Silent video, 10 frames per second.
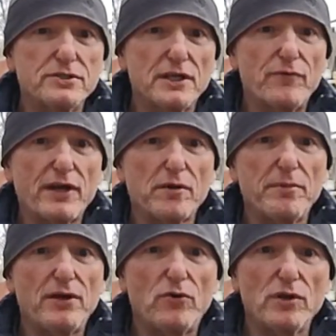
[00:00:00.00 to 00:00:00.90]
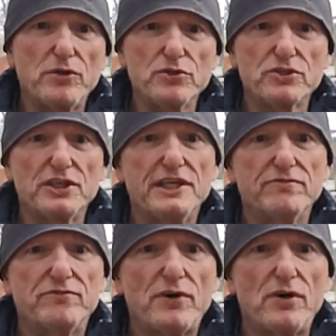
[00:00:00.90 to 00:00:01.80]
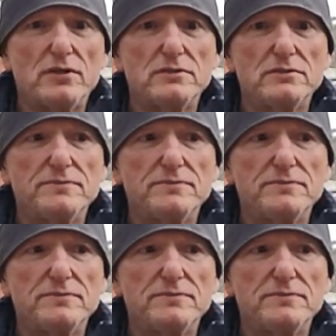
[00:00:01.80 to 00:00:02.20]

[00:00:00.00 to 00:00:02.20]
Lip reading: is they recommend only using it in fall.